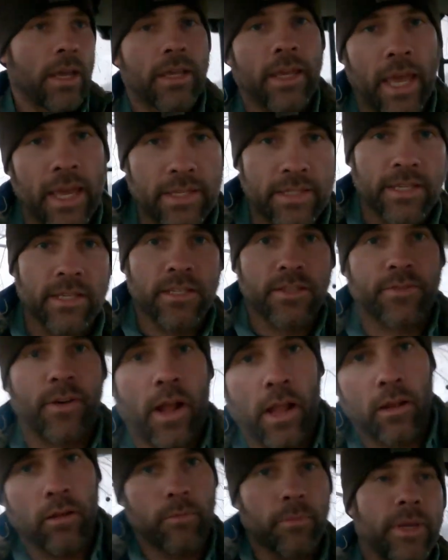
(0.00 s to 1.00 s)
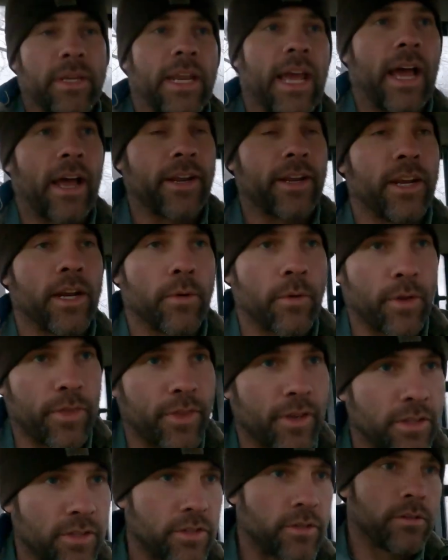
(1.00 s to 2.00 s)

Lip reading: Casey's following me down here with the